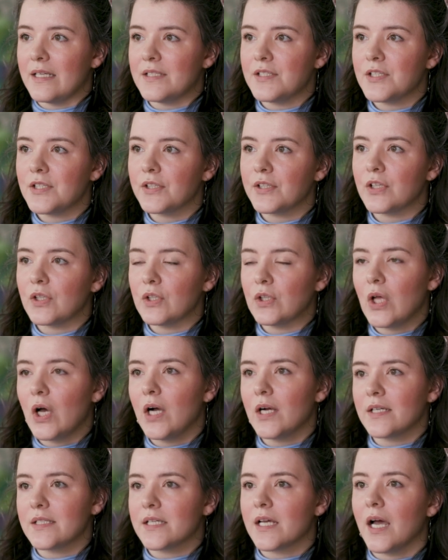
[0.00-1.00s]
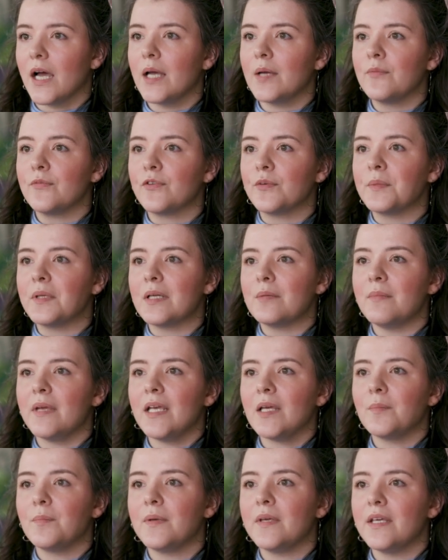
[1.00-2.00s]
it took a long time for me to
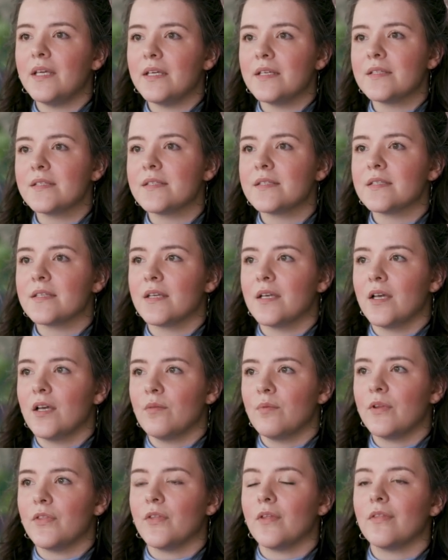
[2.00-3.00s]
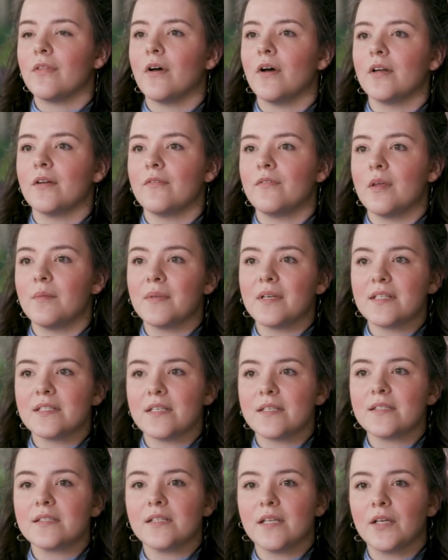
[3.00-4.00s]
make peace with the thought of them
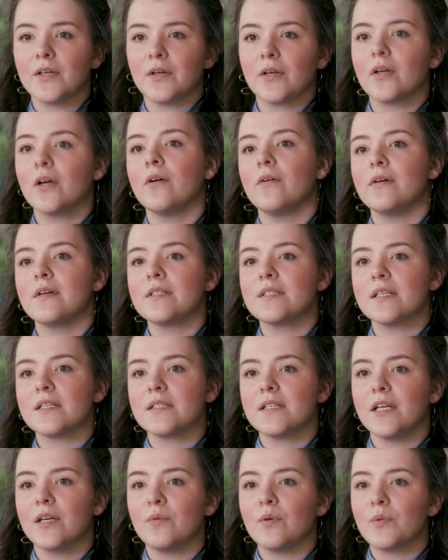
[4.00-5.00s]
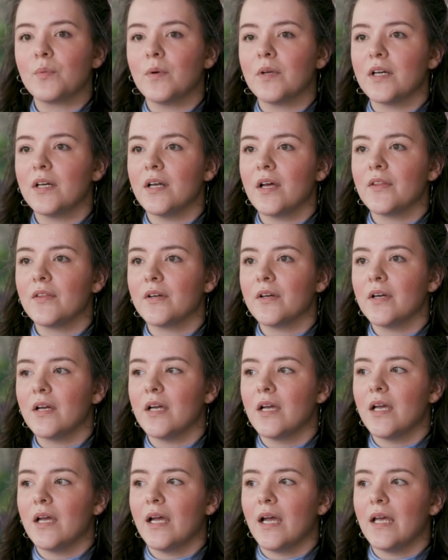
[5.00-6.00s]
existing or coexisting with one another.
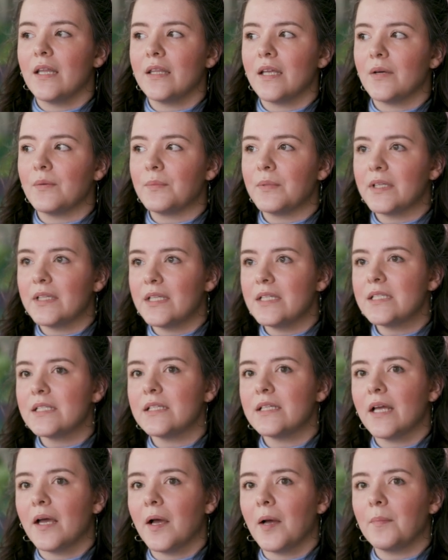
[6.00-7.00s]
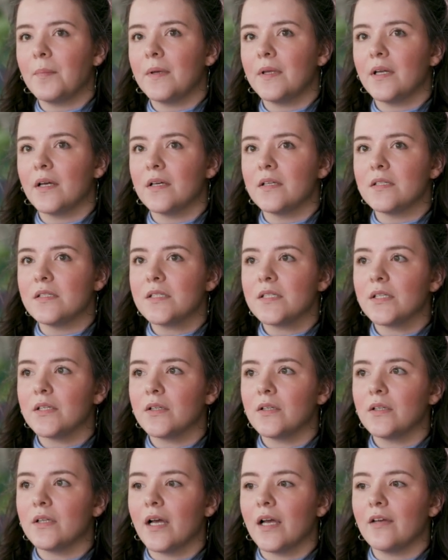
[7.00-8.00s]
And that really didn't happen
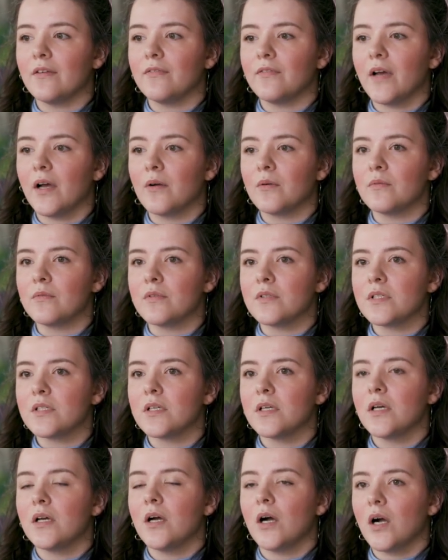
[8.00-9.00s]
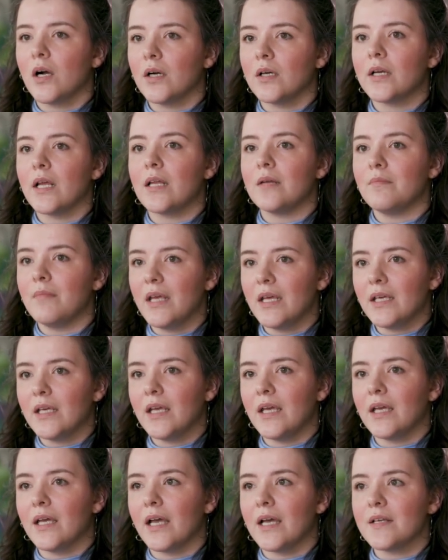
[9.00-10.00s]
until I found art and
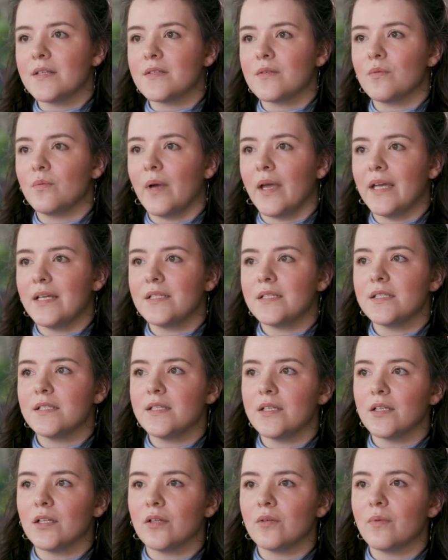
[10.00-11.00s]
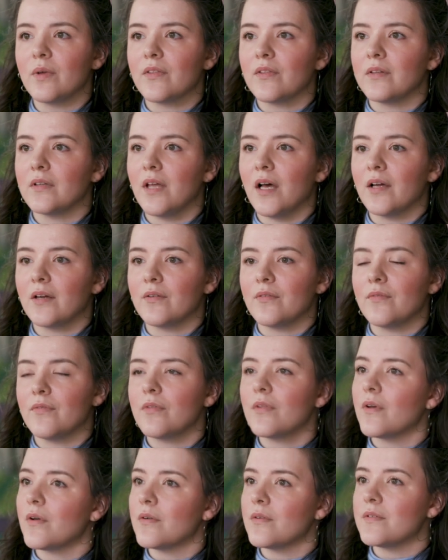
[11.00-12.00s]
making as a way to deal with a lot of
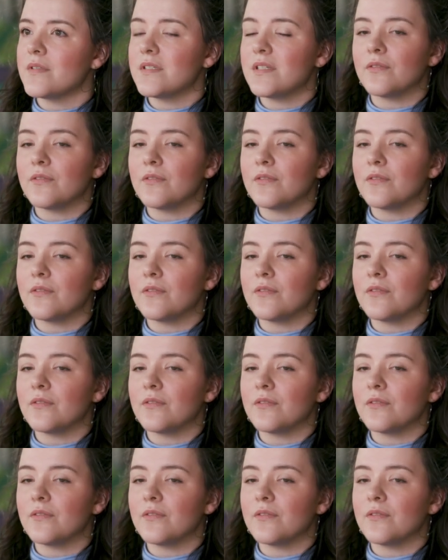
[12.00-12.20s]
those